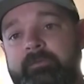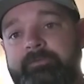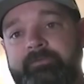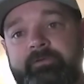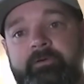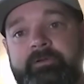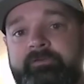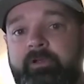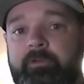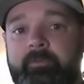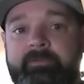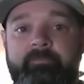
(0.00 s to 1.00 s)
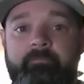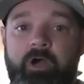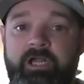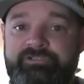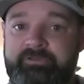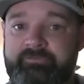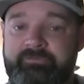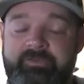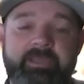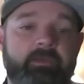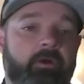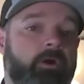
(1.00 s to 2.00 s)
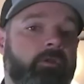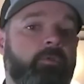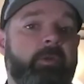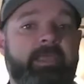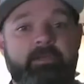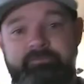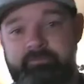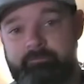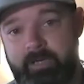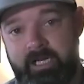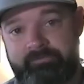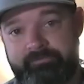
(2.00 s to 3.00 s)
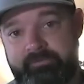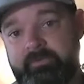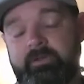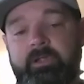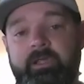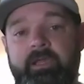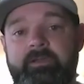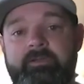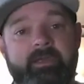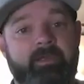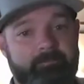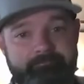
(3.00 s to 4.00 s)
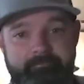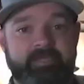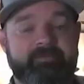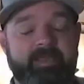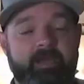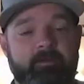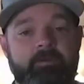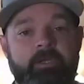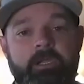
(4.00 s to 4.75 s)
facilities all the way from Washington State all the way out to Boston and down.